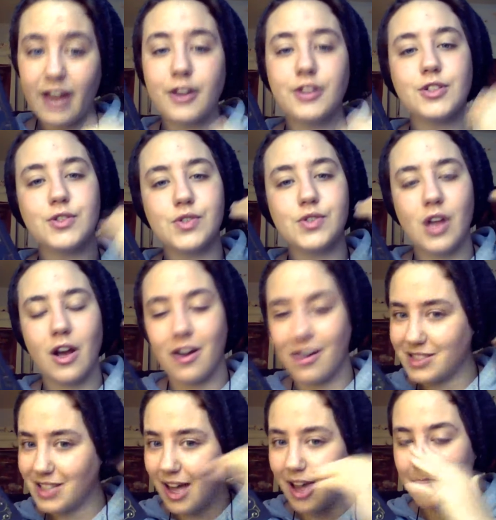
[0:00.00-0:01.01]
The characters
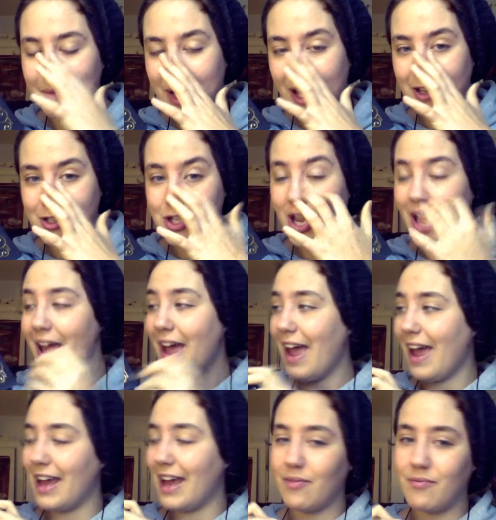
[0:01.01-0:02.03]
are top-notch,
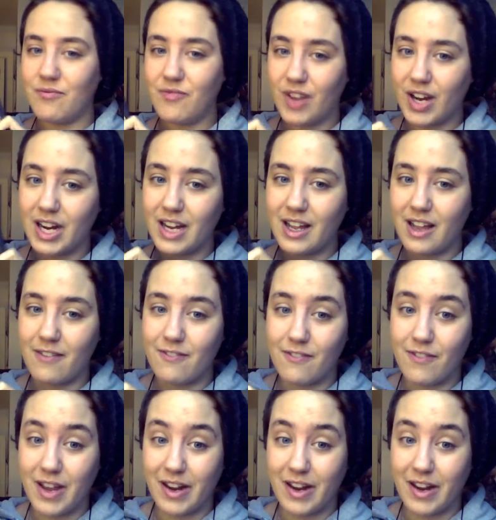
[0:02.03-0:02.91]
and I'm very,